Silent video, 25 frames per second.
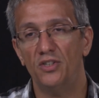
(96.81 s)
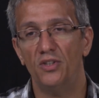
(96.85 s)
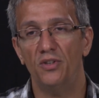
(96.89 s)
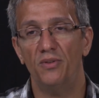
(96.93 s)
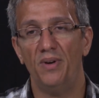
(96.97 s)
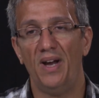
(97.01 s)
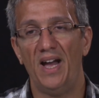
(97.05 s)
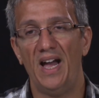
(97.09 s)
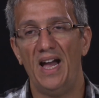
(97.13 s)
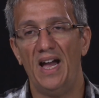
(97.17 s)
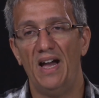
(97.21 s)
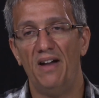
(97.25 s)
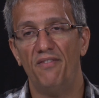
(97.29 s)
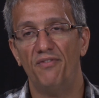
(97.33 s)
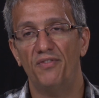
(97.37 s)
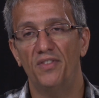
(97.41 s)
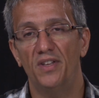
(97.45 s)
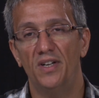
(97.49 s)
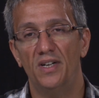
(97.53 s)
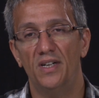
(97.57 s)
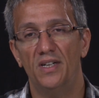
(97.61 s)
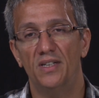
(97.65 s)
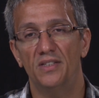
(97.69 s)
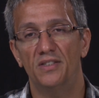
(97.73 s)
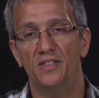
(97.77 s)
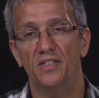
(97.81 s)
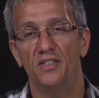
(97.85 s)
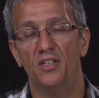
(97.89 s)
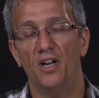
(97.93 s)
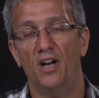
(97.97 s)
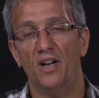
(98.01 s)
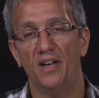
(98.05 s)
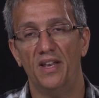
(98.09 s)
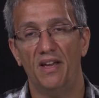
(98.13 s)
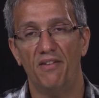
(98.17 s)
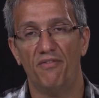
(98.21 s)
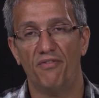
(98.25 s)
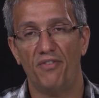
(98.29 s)
you have
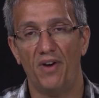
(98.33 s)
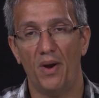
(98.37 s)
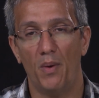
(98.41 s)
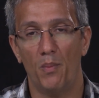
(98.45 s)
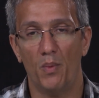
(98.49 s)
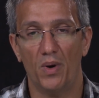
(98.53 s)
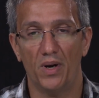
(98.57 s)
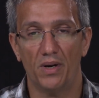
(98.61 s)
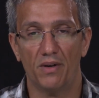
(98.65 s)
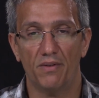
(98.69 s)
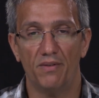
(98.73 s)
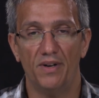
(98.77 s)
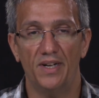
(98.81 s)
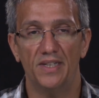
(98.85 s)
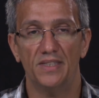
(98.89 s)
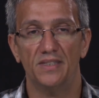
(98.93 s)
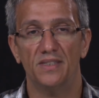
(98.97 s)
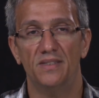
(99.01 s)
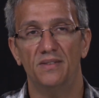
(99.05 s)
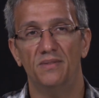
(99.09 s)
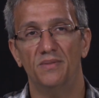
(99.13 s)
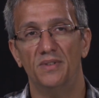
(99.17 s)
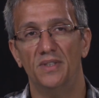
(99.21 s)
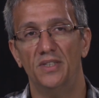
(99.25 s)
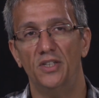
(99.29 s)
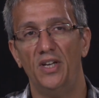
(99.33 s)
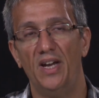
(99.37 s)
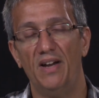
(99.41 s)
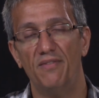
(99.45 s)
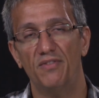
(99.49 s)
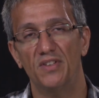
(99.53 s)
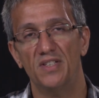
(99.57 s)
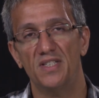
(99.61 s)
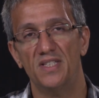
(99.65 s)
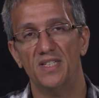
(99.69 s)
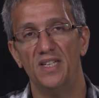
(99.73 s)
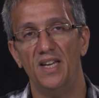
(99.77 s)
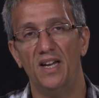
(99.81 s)
the .NET framework, right? And you have
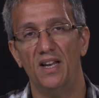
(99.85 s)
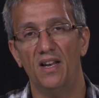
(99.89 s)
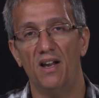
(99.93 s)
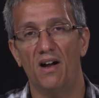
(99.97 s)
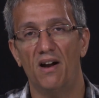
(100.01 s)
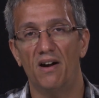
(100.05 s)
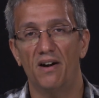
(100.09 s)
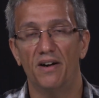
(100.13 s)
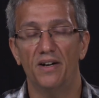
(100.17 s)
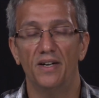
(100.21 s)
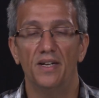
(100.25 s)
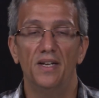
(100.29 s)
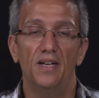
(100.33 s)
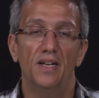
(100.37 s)
the CLR.